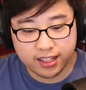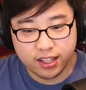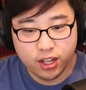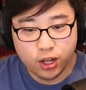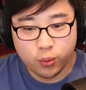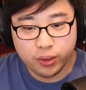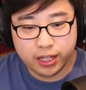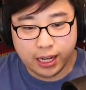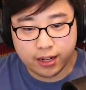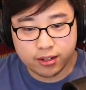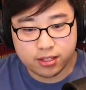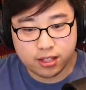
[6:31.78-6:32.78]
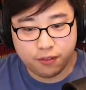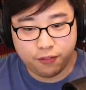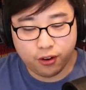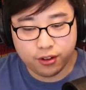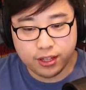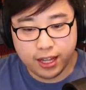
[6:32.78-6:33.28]
it. We got ourselves
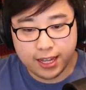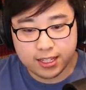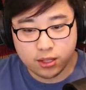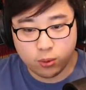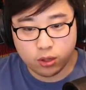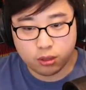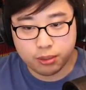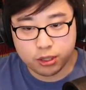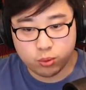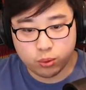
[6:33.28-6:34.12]
our NASA workbench,